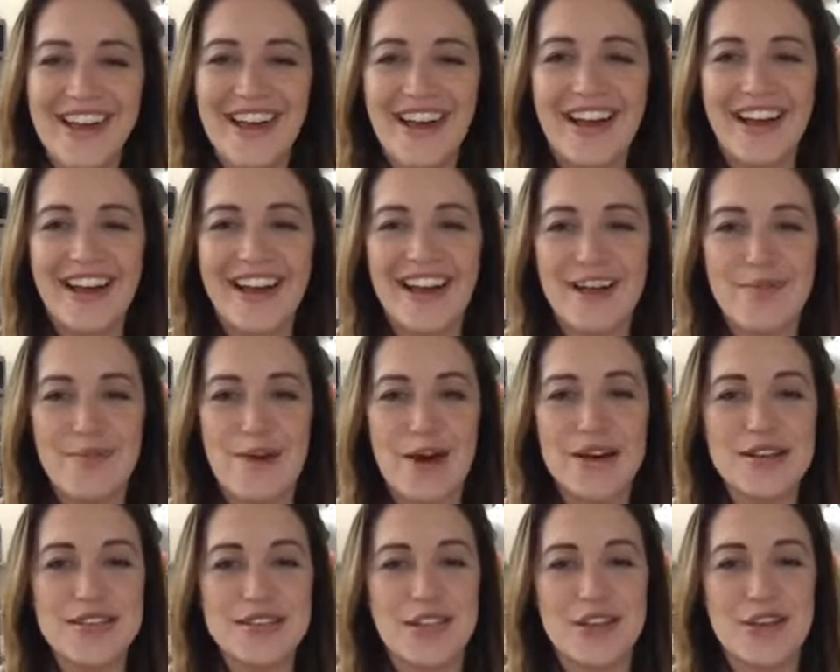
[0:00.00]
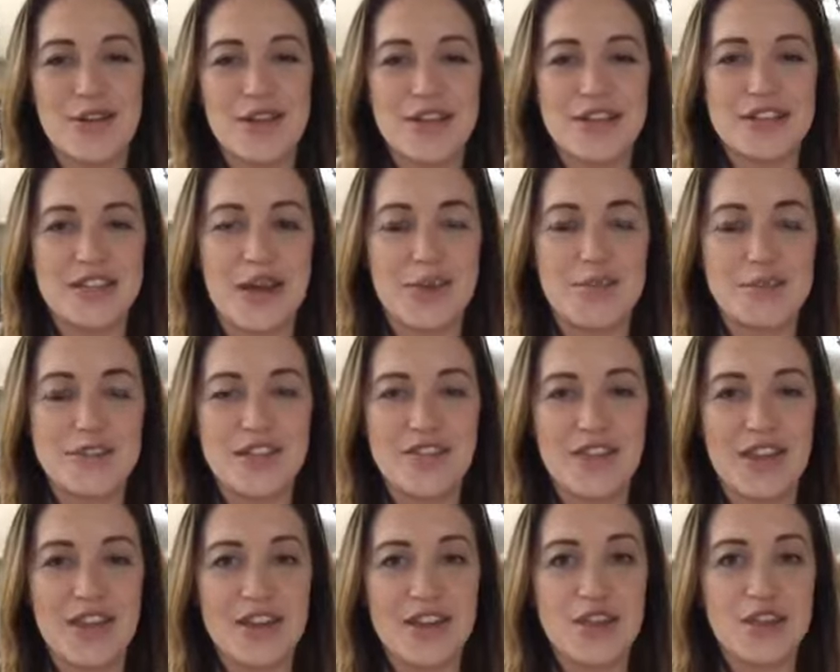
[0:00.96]
I'm also an adoptive
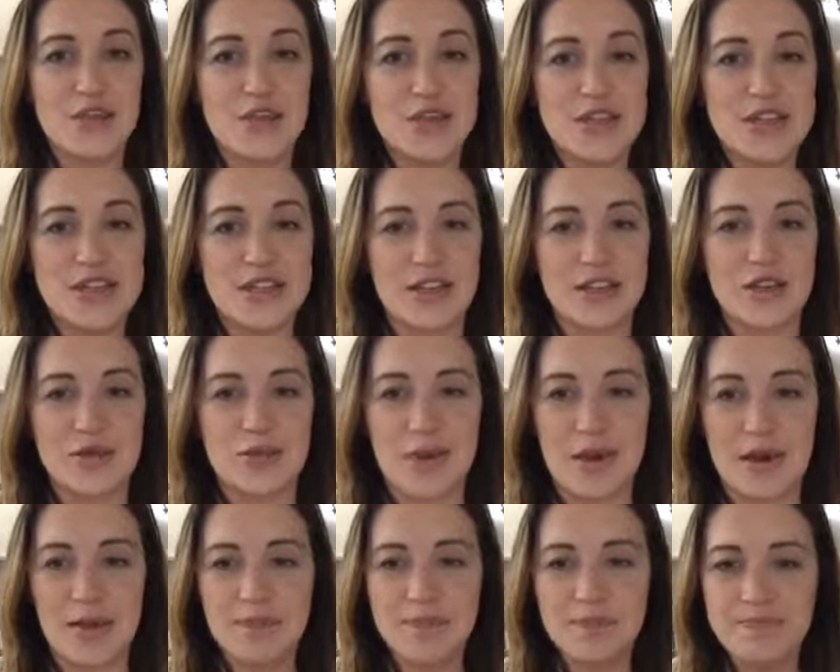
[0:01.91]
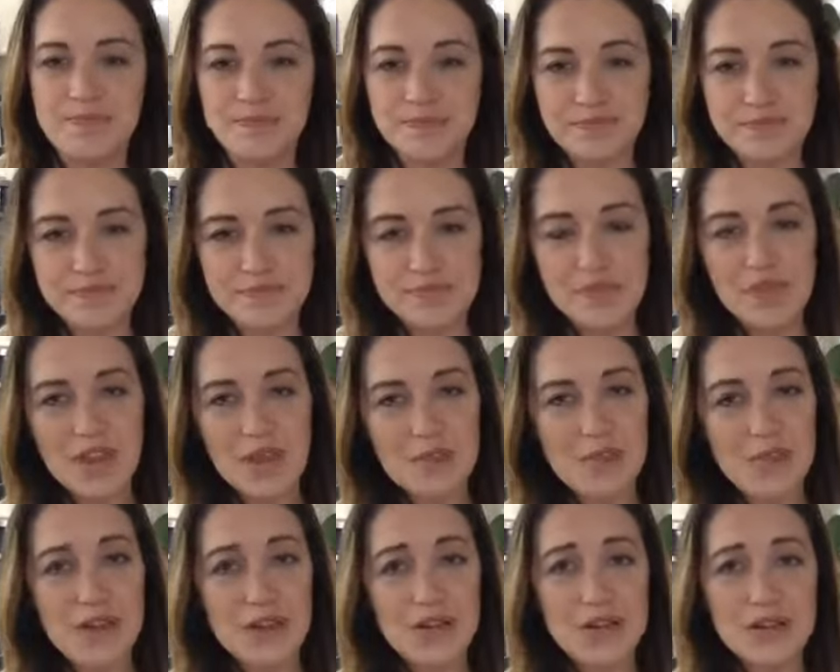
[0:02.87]
and newly single mom.
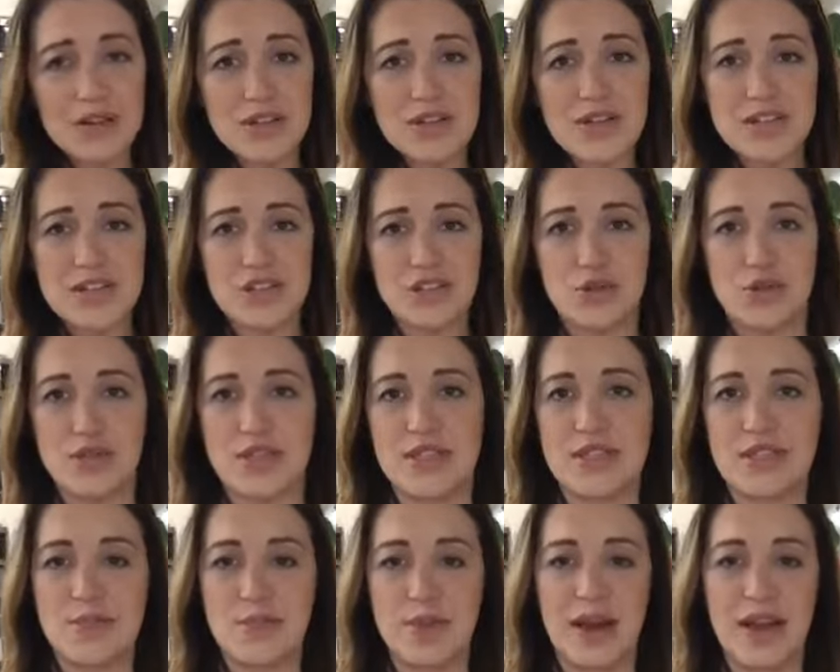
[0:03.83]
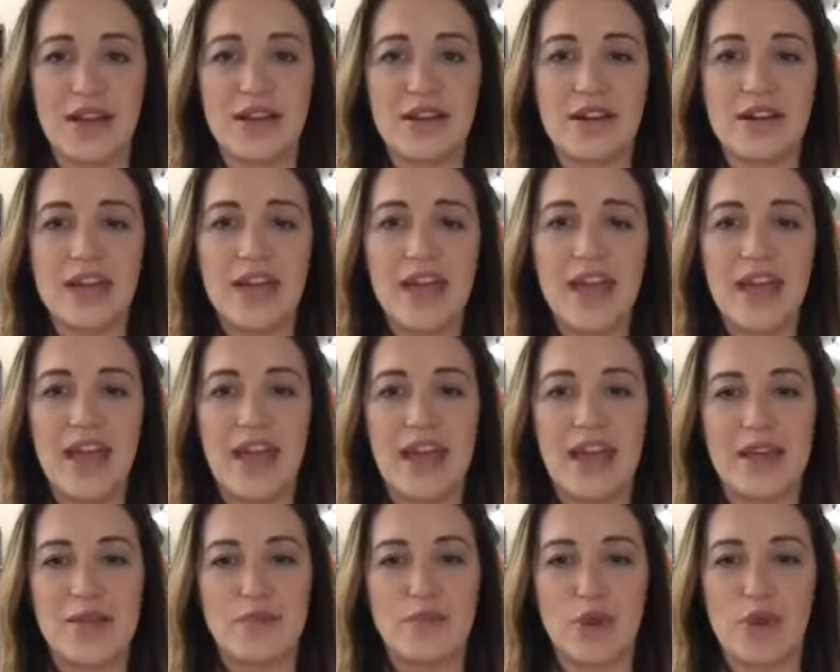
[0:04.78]
My goal is to inspire
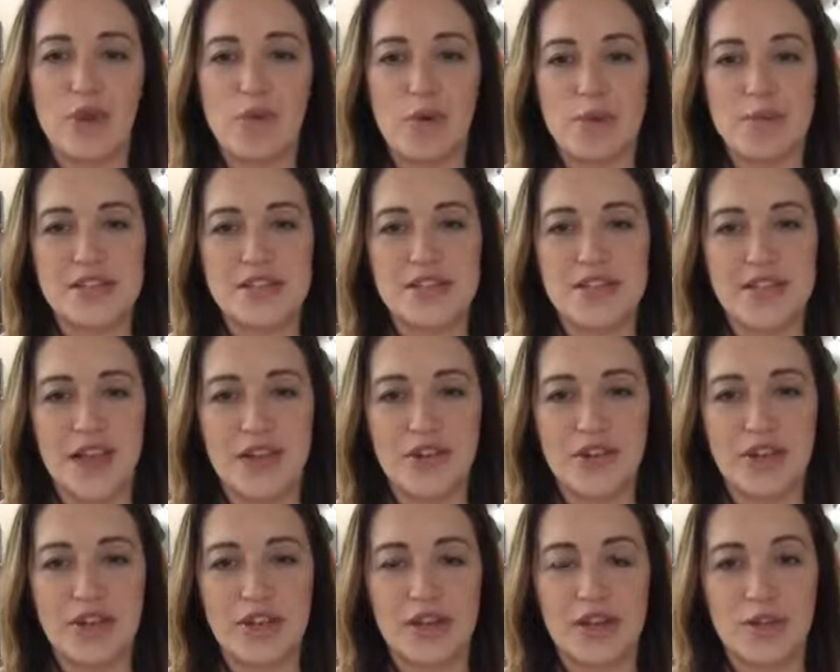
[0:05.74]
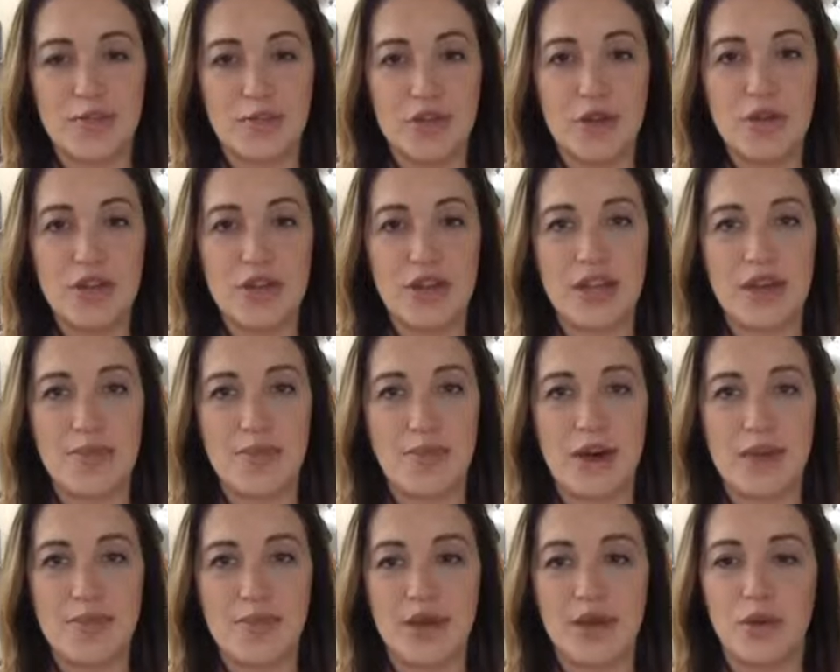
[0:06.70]
and bring women together in community
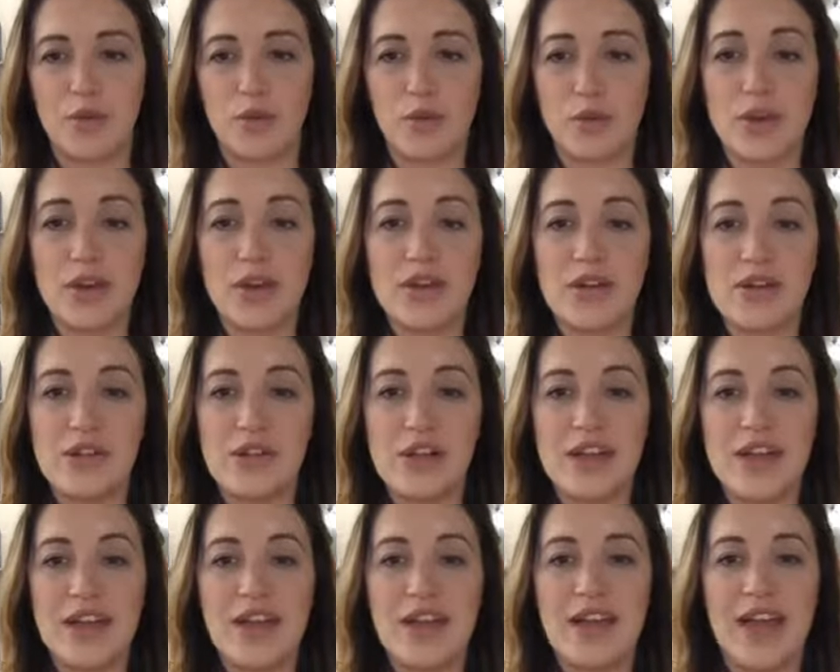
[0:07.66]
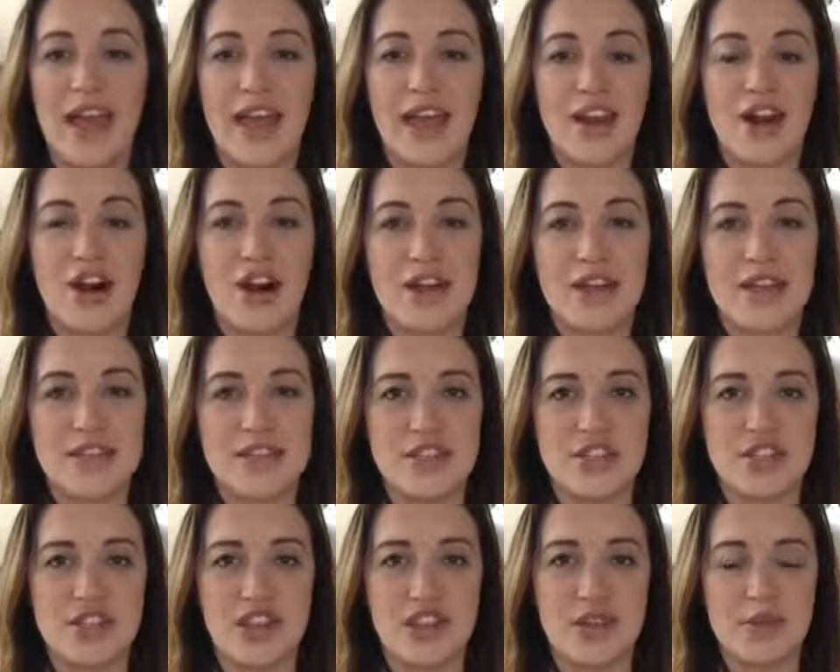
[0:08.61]
by being real and honest
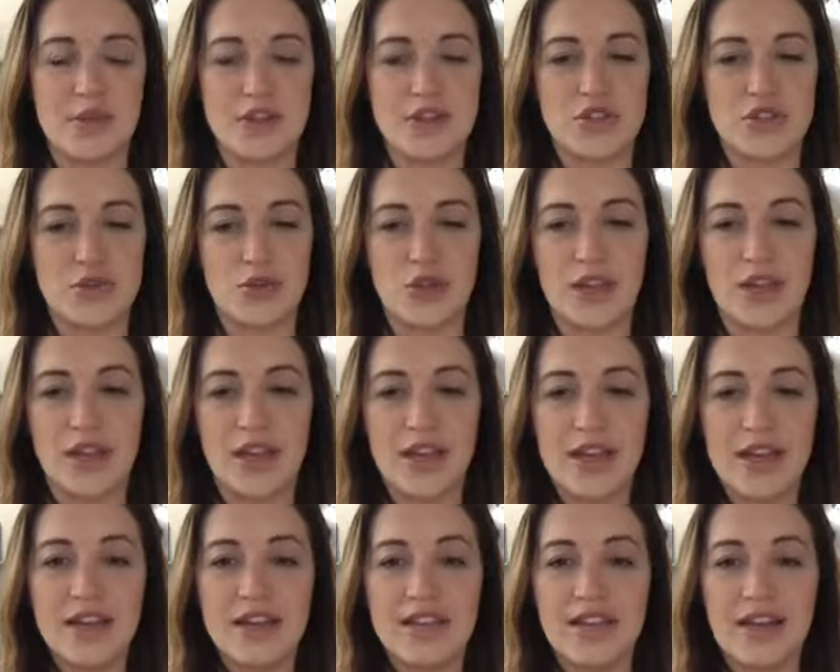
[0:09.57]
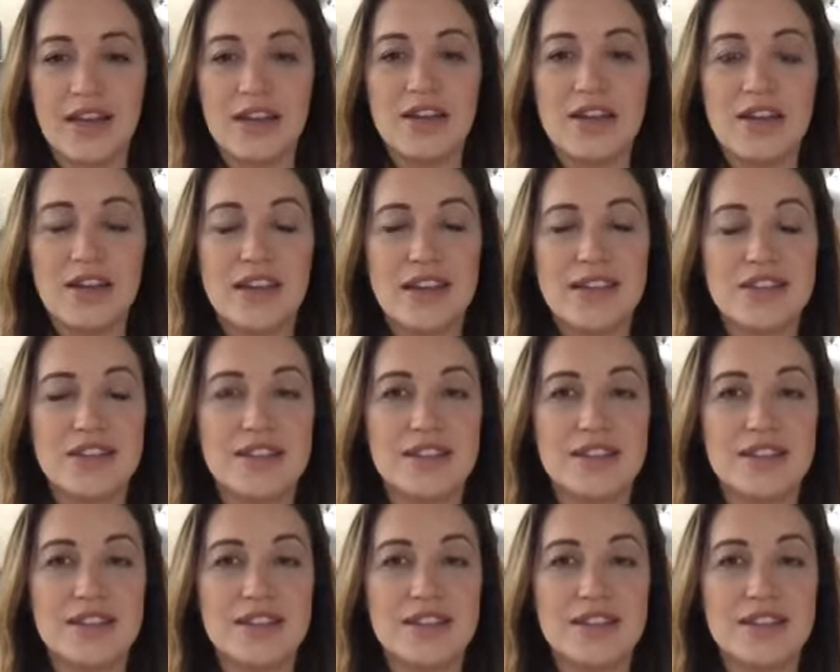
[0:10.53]
and sharing my story. There is